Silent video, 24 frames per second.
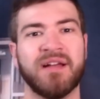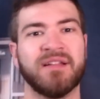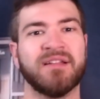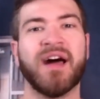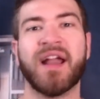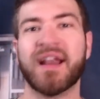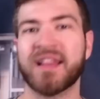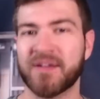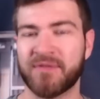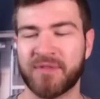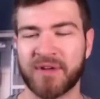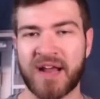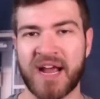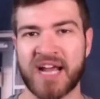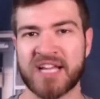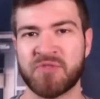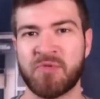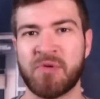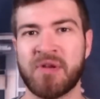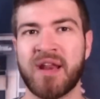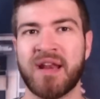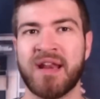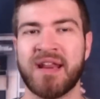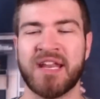A lot of different guys.
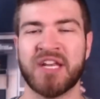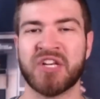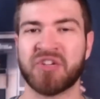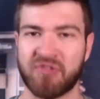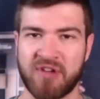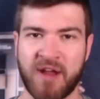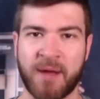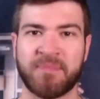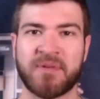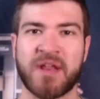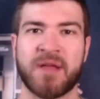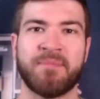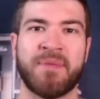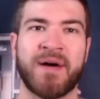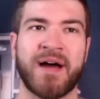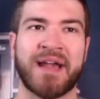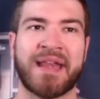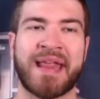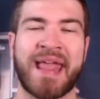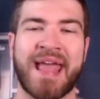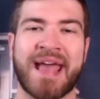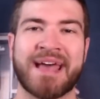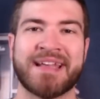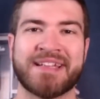We did an injury update
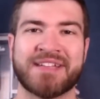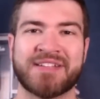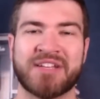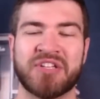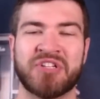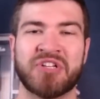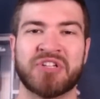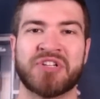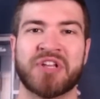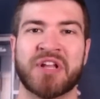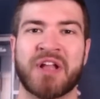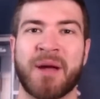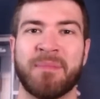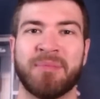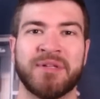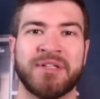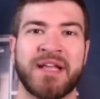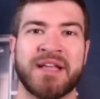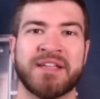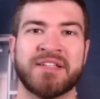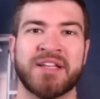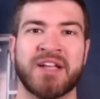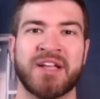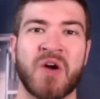podcast just a couple of
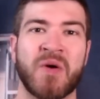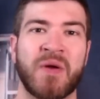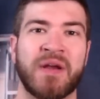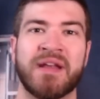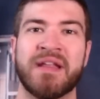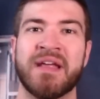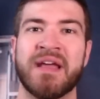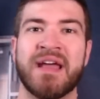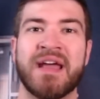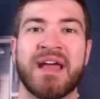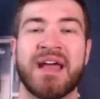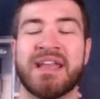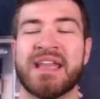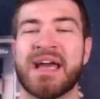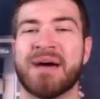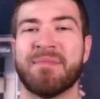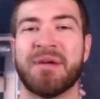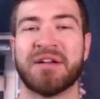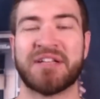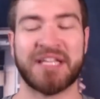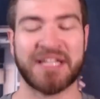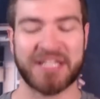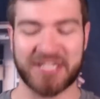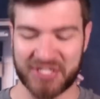days ago, and not
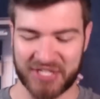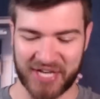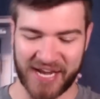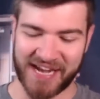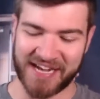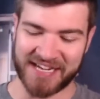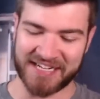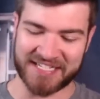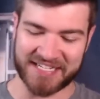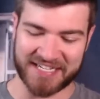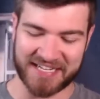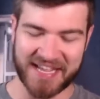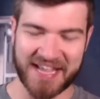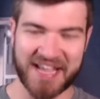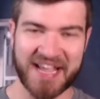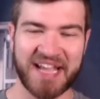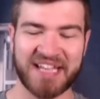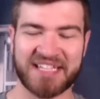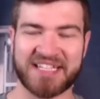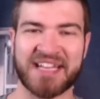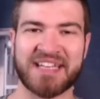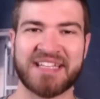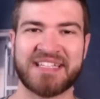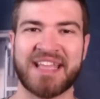much has changed
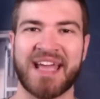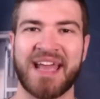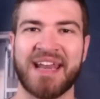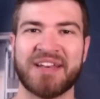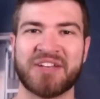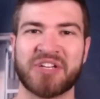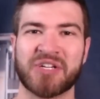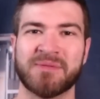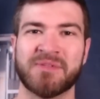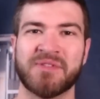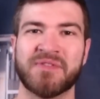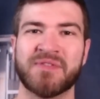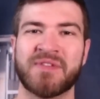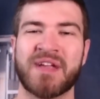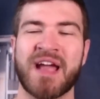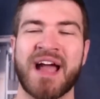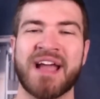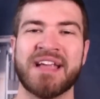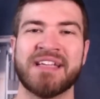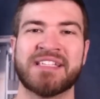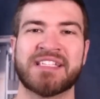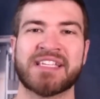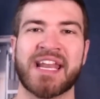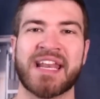since then in terms of
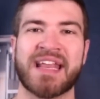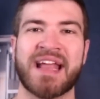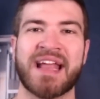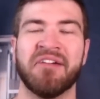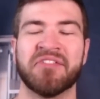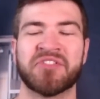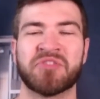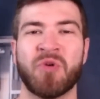guys sitting out.